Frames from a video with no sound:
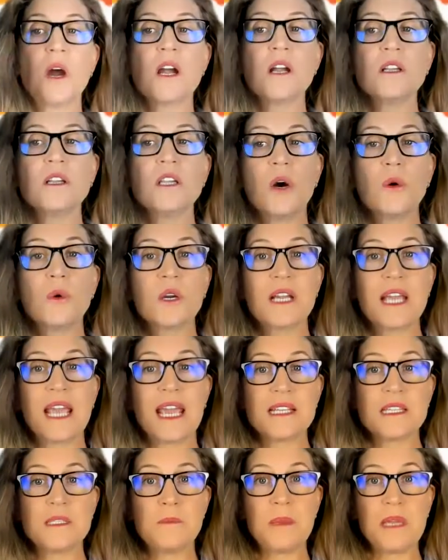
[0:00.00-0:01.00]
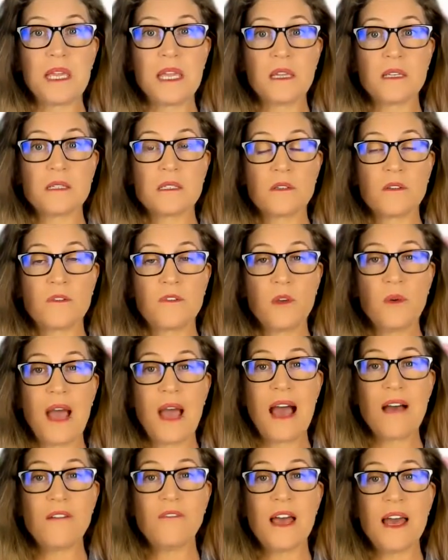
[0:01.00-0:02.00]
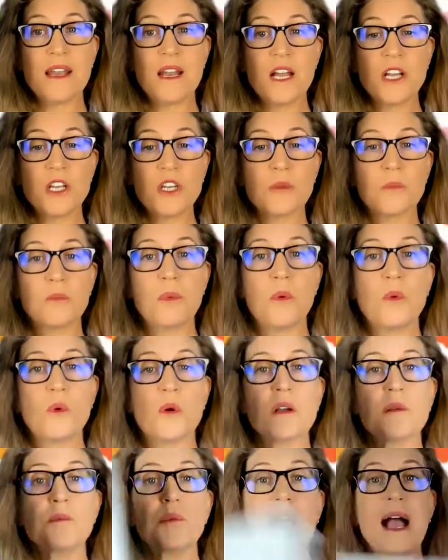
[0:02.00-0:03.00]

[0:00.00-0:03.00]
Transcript: our lowercase b. So if you have that on your board,